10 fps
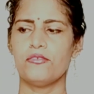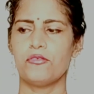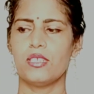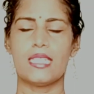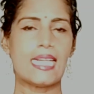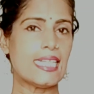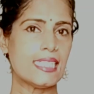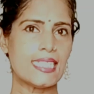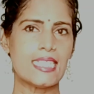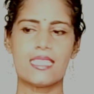of
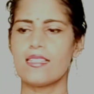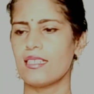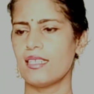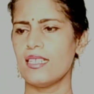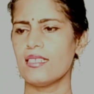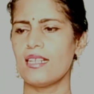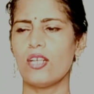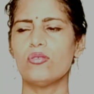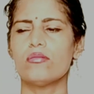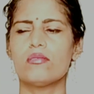incense this is.
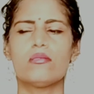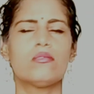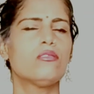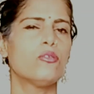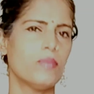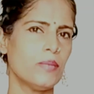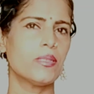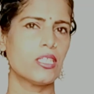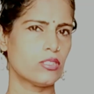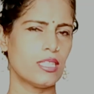Now to me,
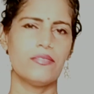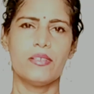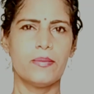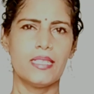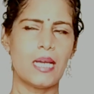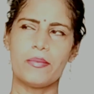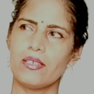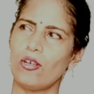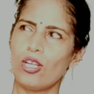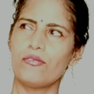because everybody, I
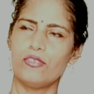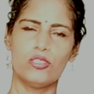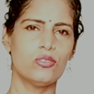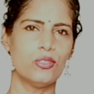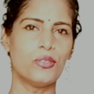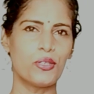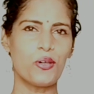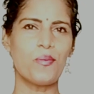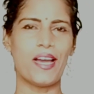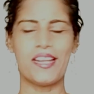mean all of you
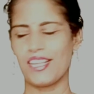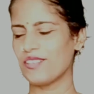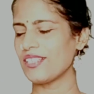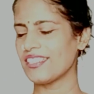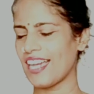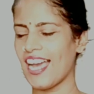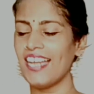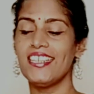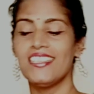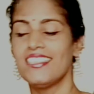know by now that
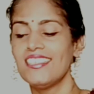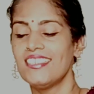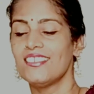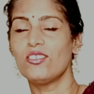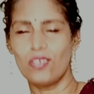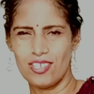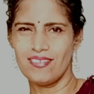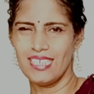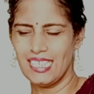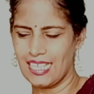I do not
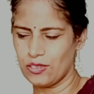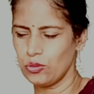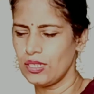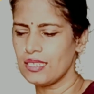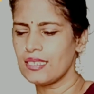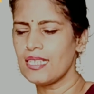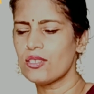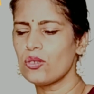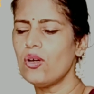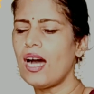really like oud
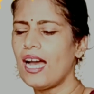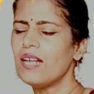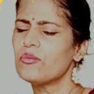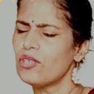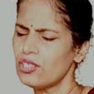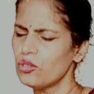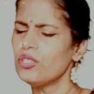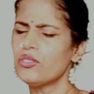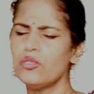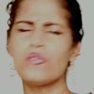incense, so I am not
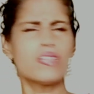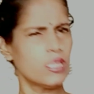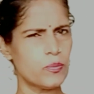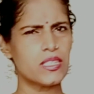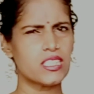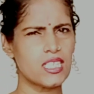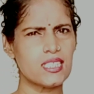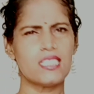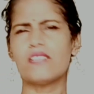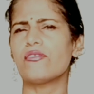going to
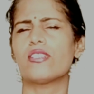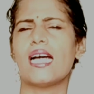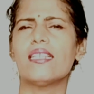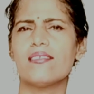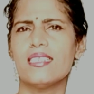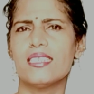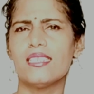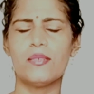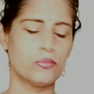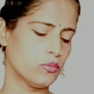repurchase it, and for that
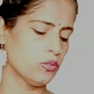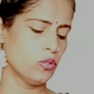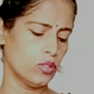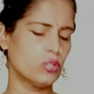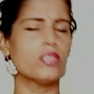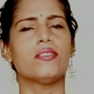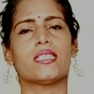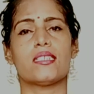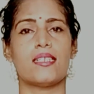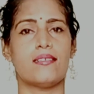reason I'm going to give it
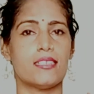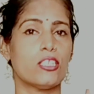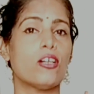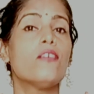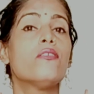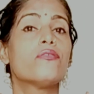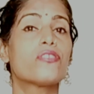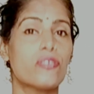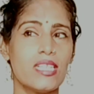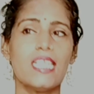a star rating of
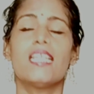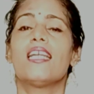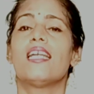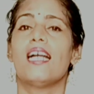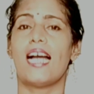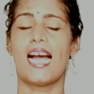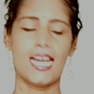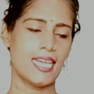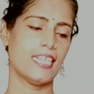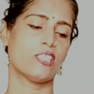3.
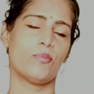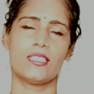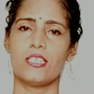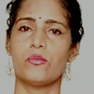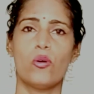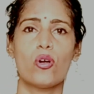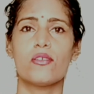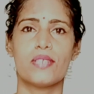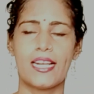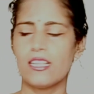I had expected more
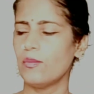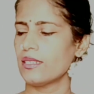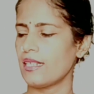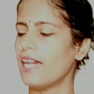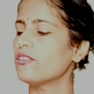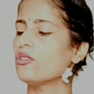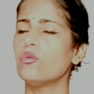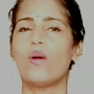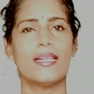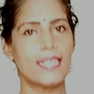of sandal, but I don't know
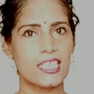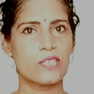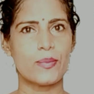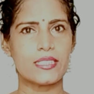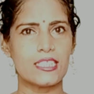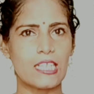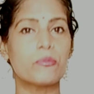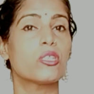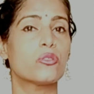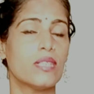why I expected that,
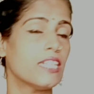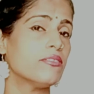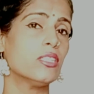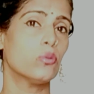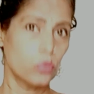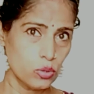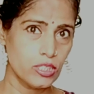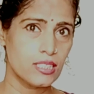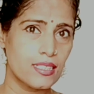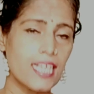because wherever
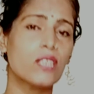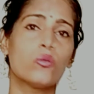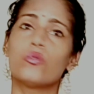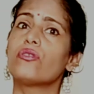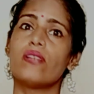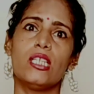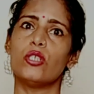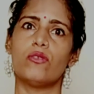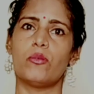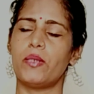oud is there, oud really
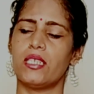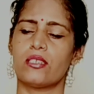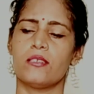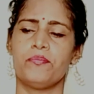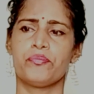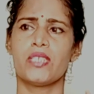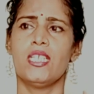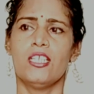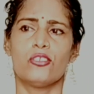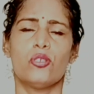overpowers.
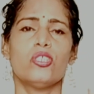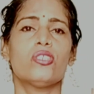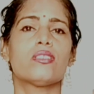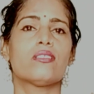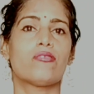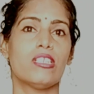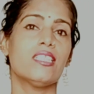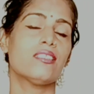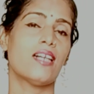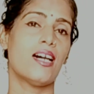So
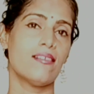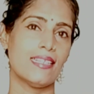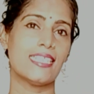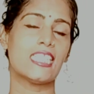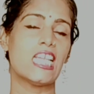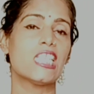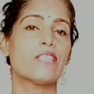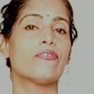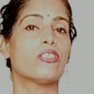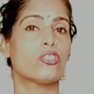3-star
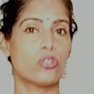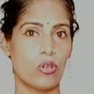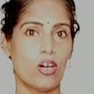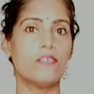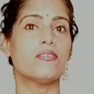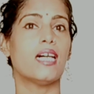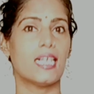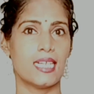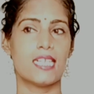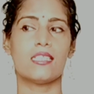incense for SHROFF
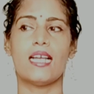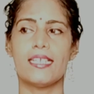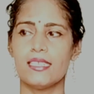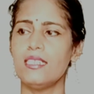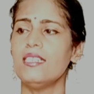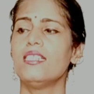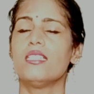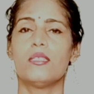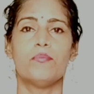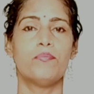Agar Sandal,
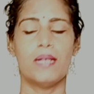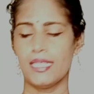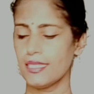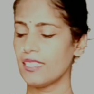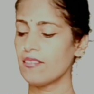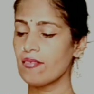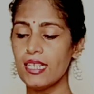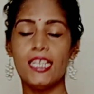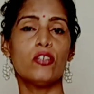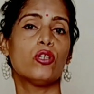but a
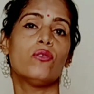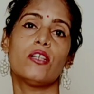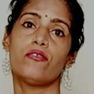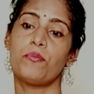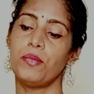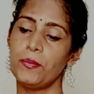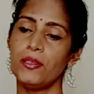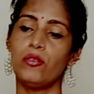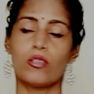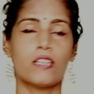really good one for
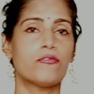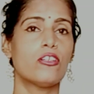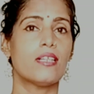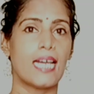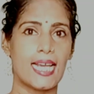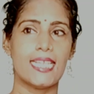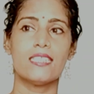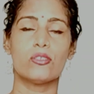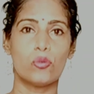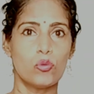people looking for
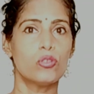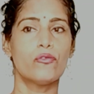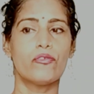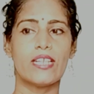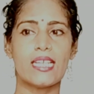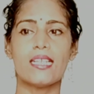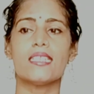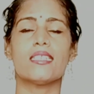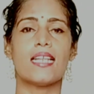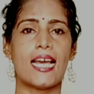nice oud
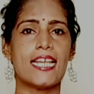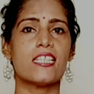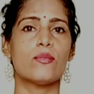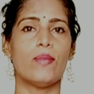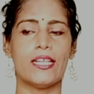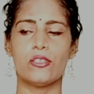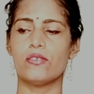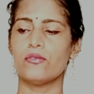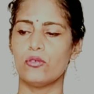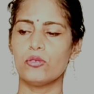fragrance, nice blend
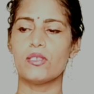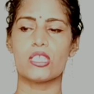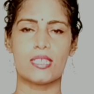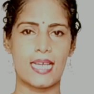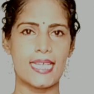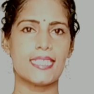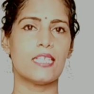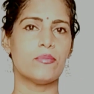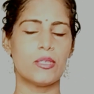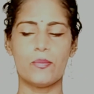of oud which is nice
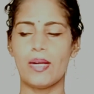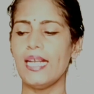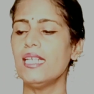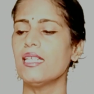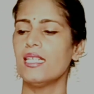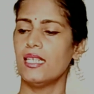and mid mild